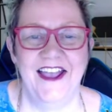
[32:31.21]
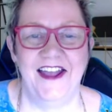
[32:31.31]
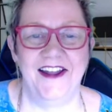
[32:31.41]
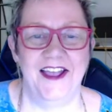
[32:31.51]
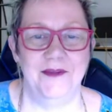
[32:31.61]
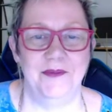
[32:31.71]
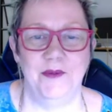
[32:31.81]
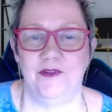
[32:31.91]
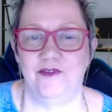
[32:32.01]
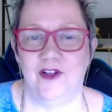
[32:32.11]
And I had
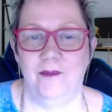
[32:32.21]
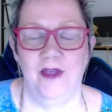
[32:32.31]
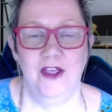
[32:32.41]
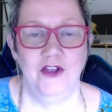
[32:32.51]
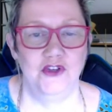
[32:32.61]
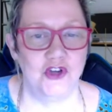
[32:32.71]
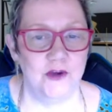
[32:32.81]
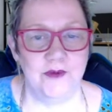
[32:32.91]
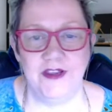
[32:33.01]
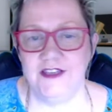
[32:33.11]
people from
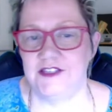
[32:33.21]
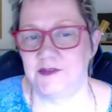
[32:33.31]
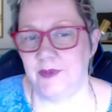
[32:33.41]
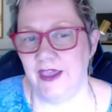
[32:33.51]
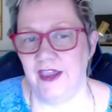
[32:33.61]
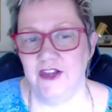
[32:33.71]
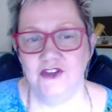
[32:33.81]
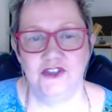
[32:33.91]
Germany, Spain,